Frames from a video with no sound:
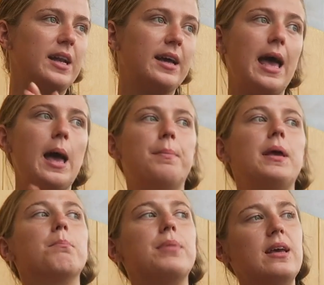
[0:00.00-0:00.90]
for like
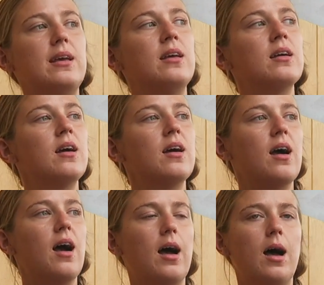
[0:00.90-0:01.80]
Airbnb
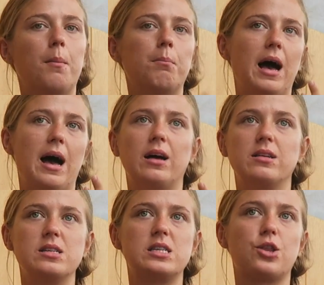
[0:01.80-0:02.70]

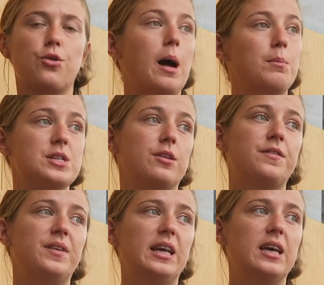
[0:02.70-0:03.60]
and through Amazon
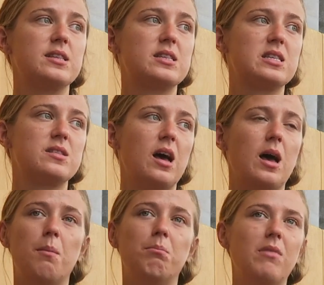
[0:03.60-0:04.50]
affiliates.
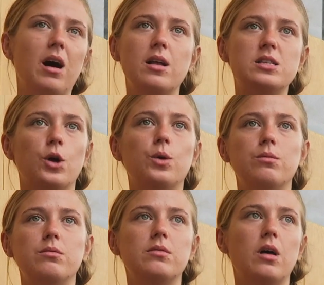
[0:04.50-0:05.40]

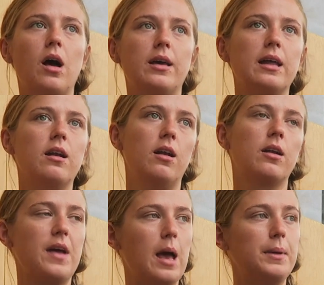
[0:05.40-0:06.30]
I get a
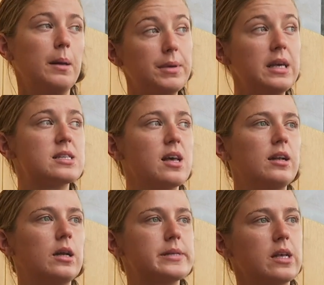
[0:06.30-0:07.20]
lot of Airbnb
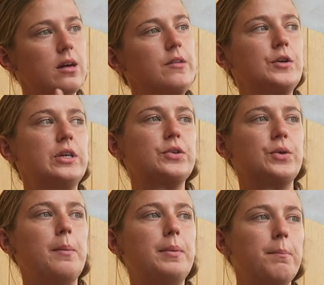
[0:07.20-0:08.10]
signups and a lot of credit
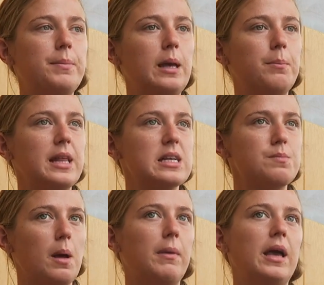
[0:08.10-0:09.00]
through Airbnb, but
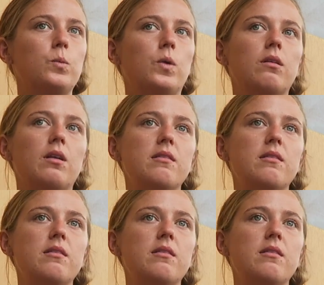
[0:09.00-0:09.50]
that's my main one.